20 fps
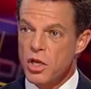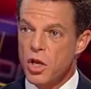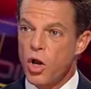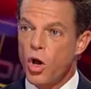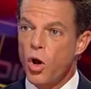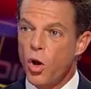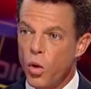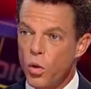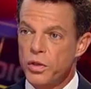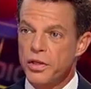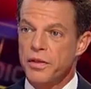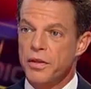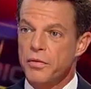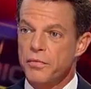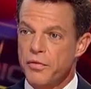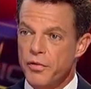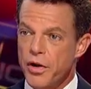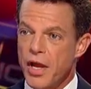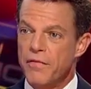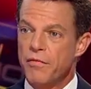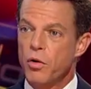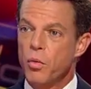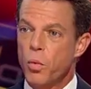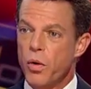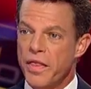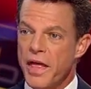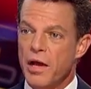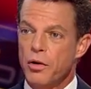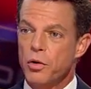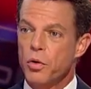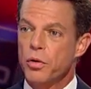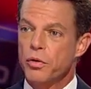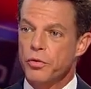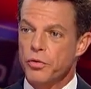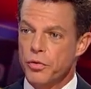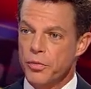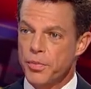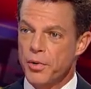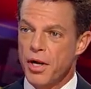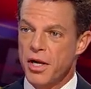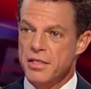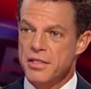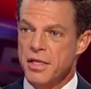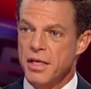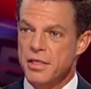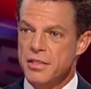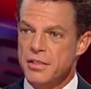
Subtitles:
holding them forever without going through the process.